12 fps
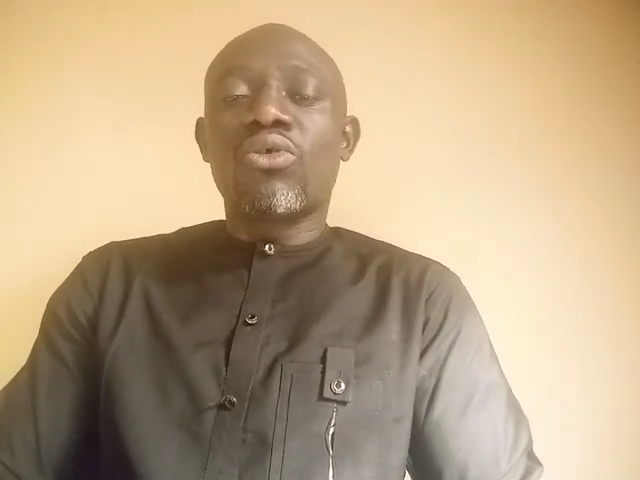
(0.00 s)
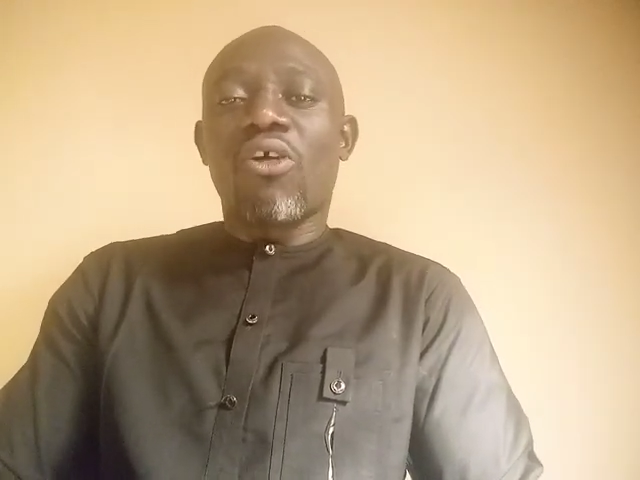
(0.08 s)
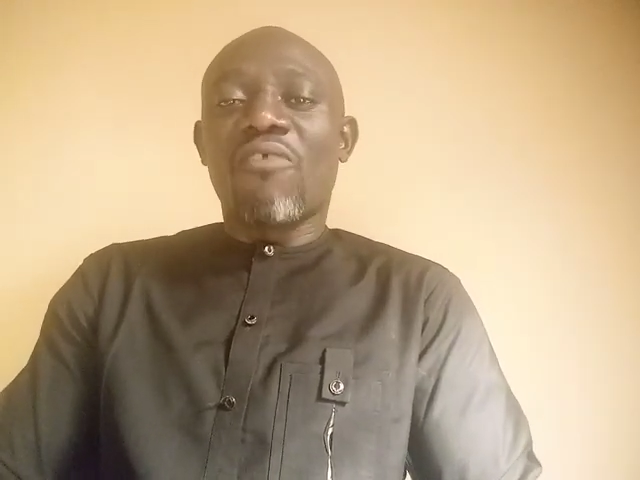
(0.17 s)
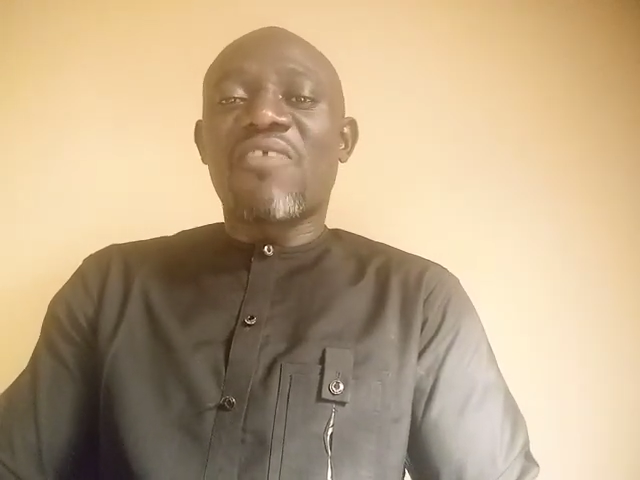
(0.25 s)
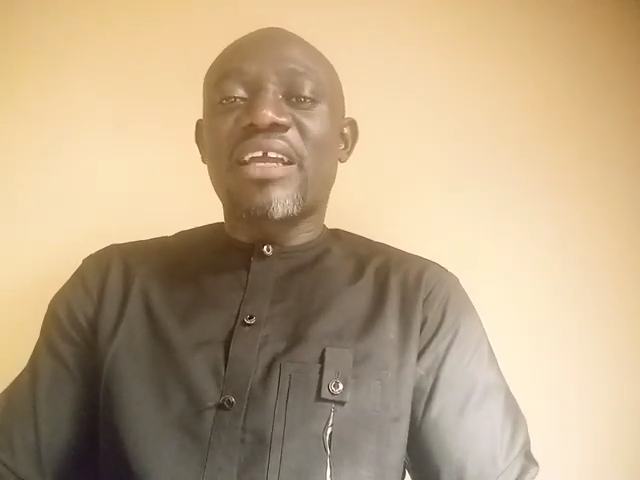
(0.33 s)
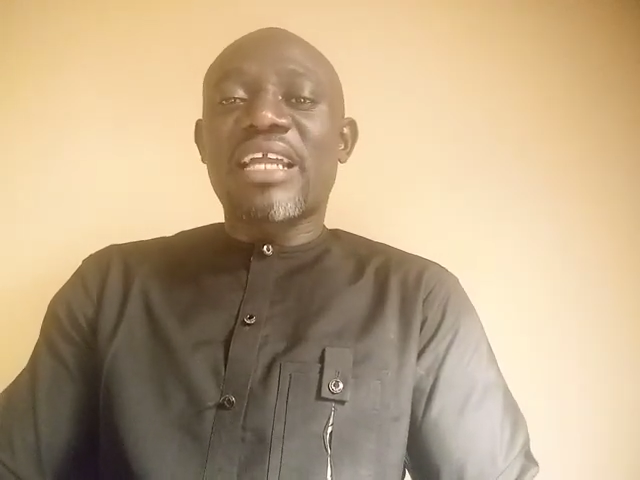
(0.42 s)

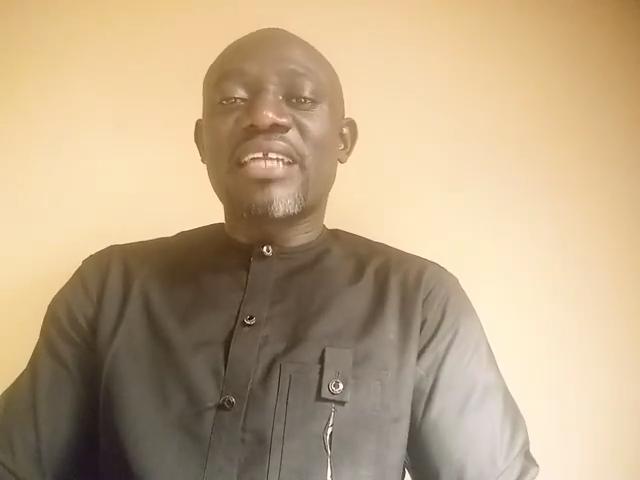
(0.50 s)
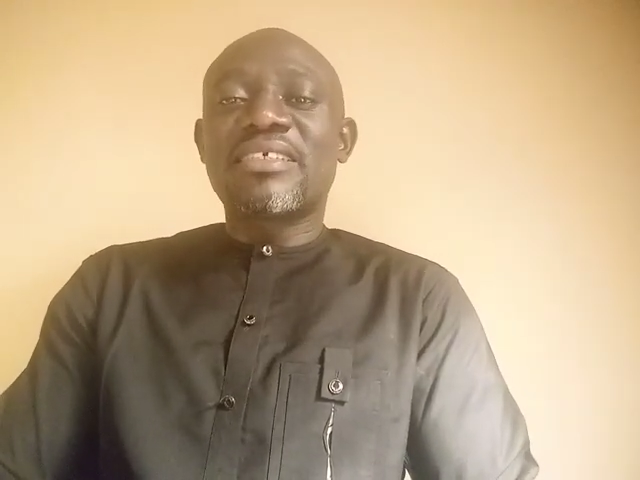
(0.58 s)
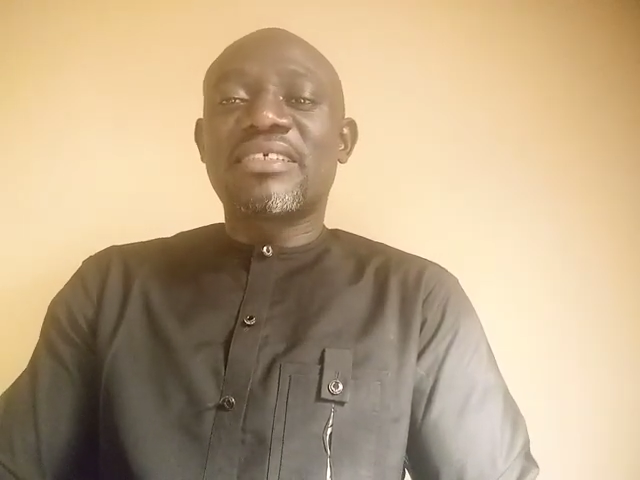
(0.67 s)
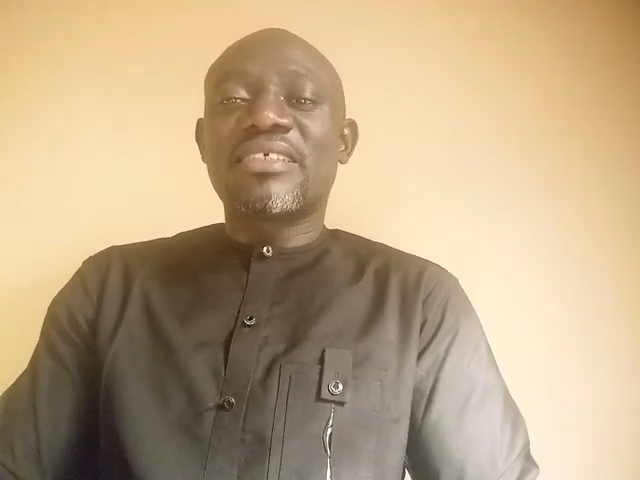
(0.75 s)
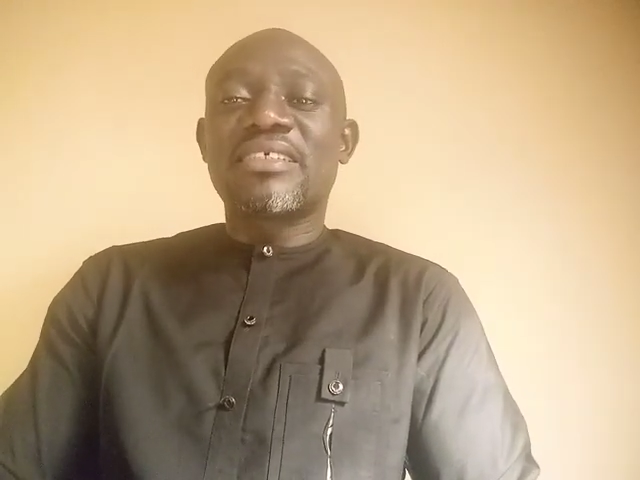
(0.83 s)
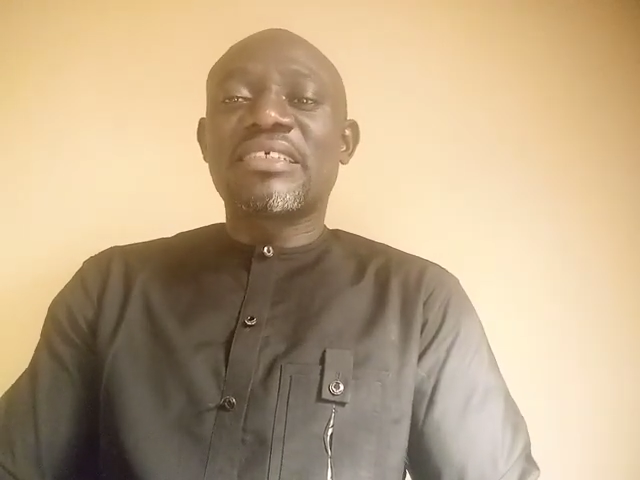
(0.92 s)
of
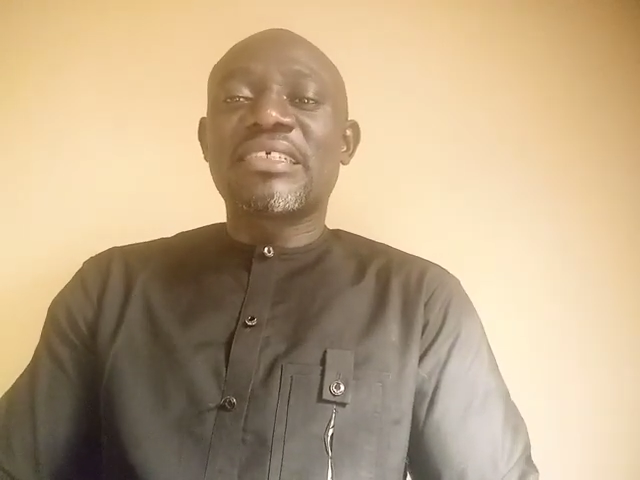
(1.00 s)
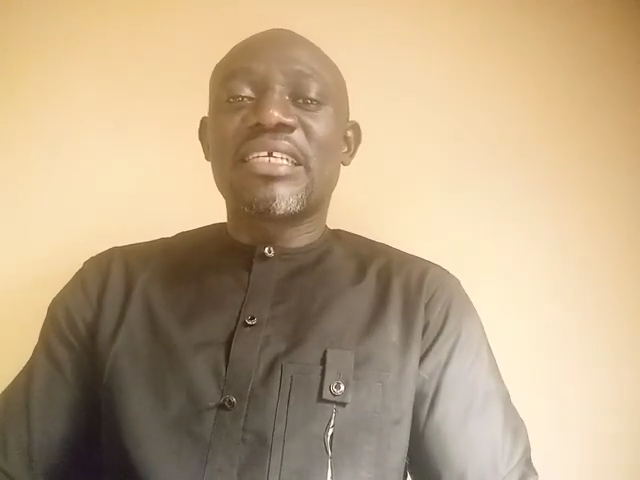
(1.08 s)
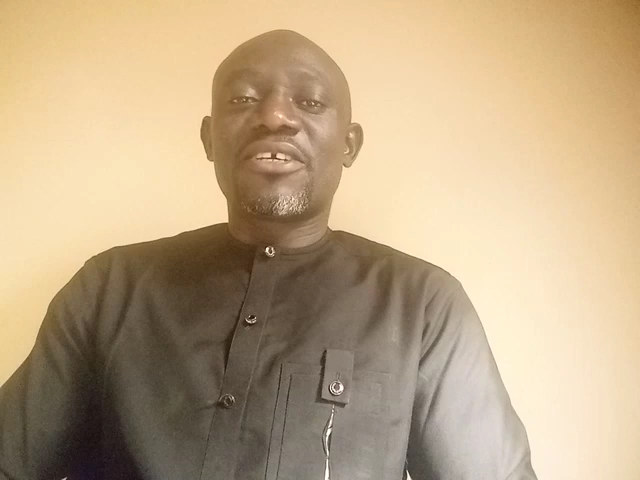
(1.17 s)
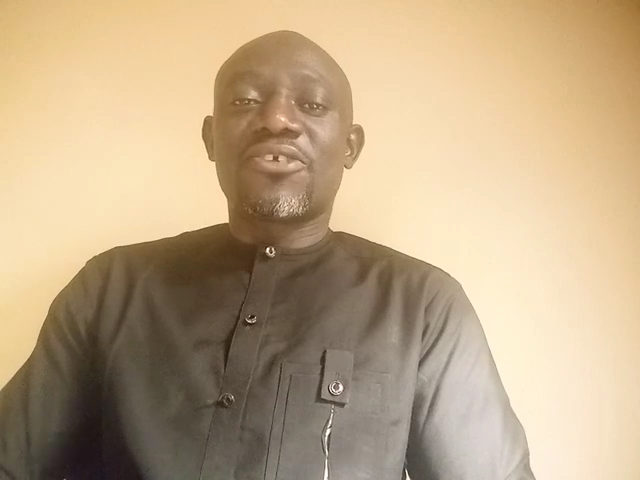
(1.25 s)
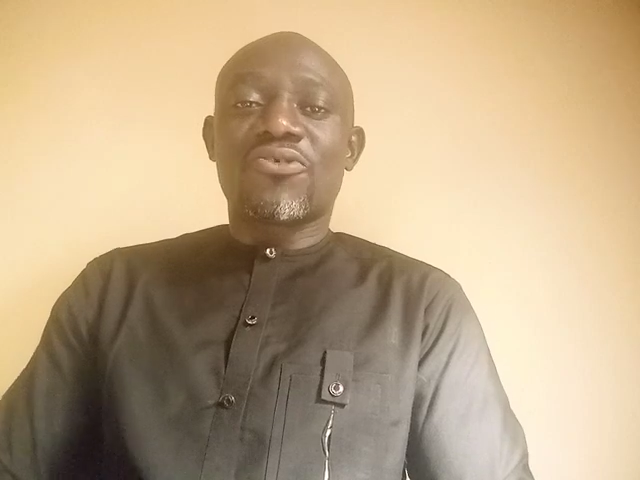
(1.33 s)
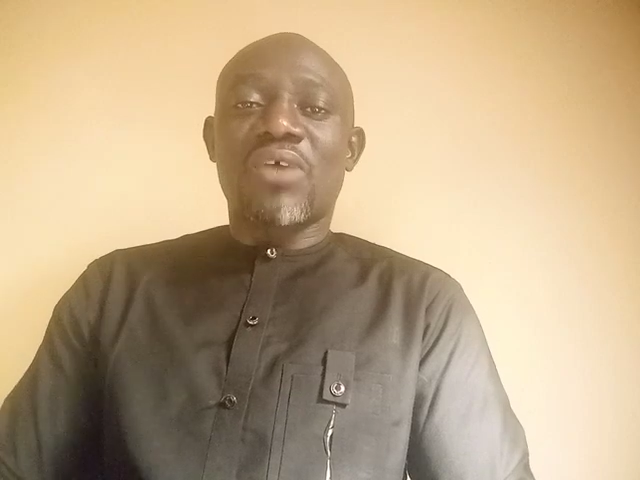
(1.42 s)
analysis
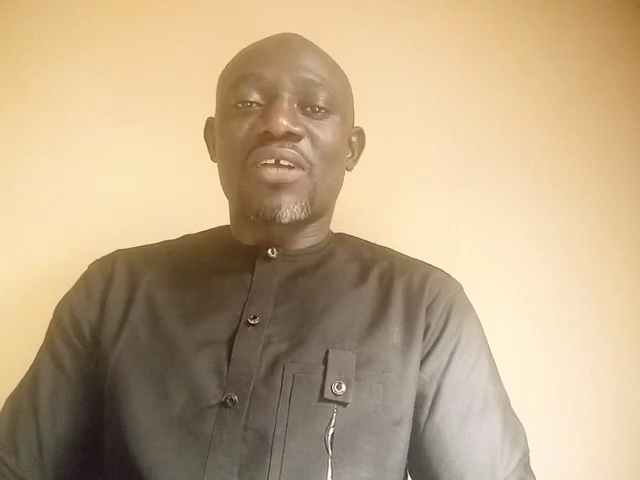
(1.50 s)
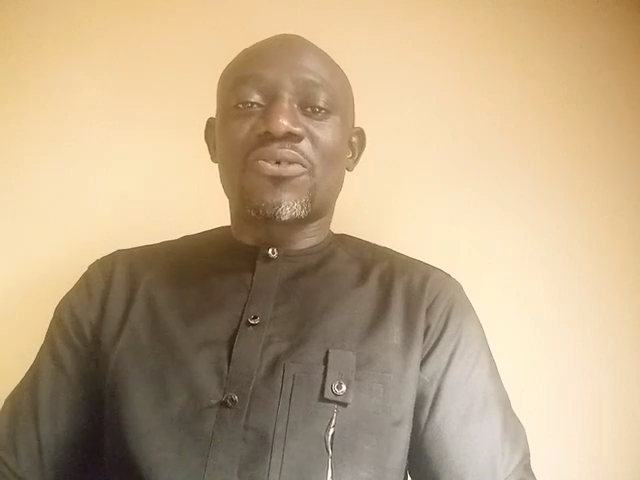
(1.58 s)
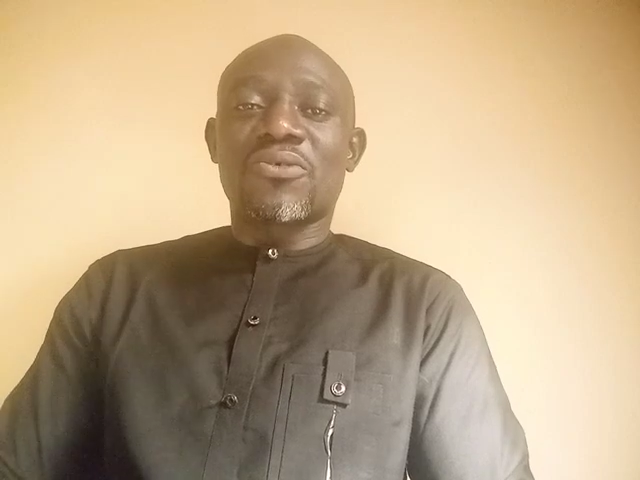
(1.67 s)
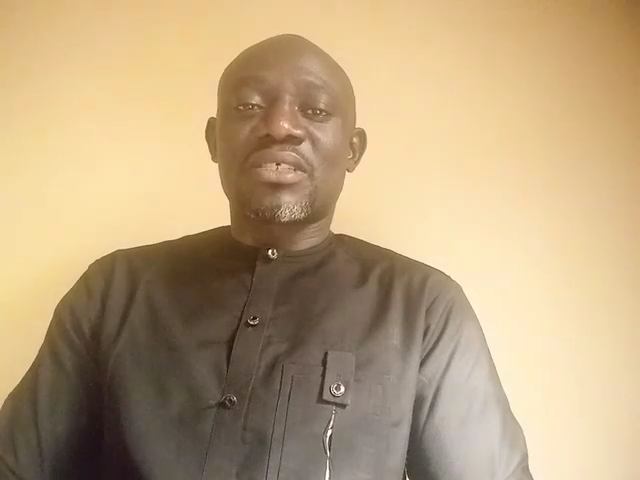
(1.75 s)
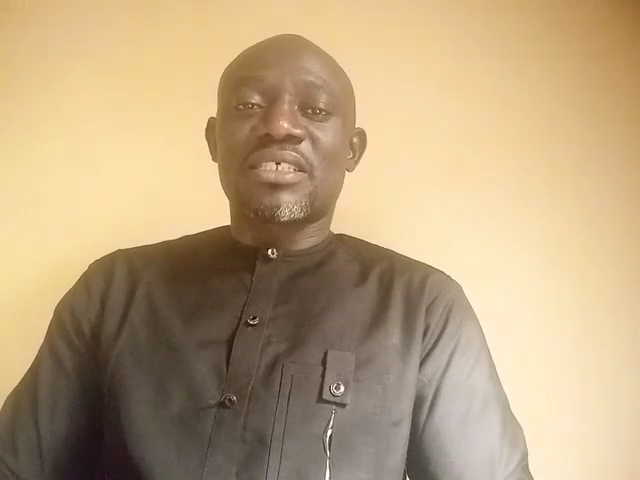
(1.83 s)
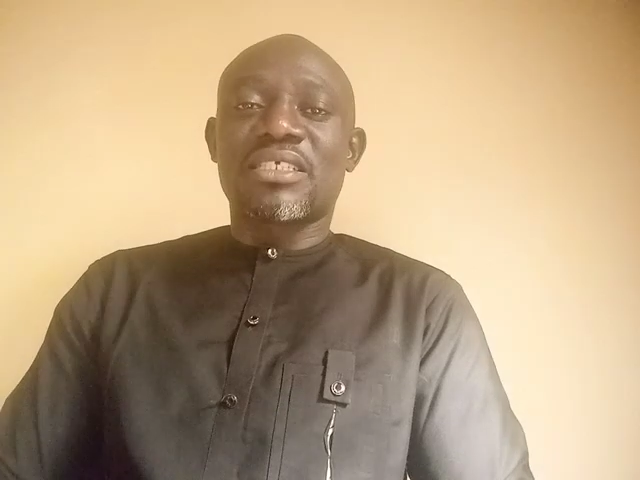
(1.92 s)
you are
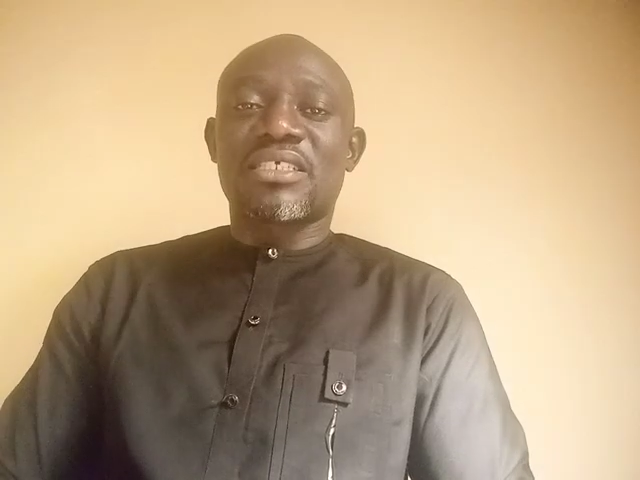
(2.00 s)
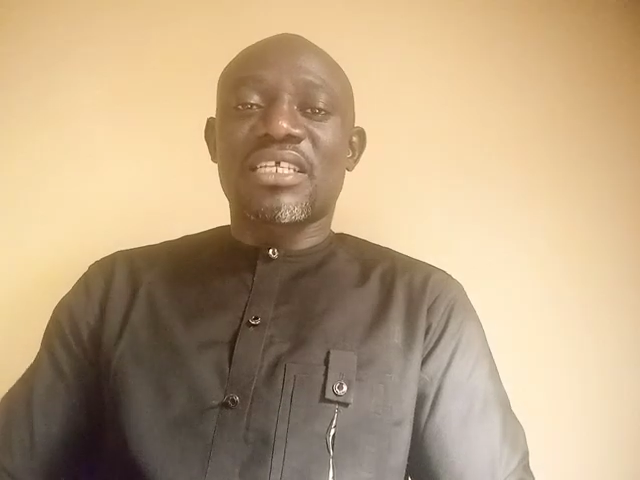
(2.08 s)
using.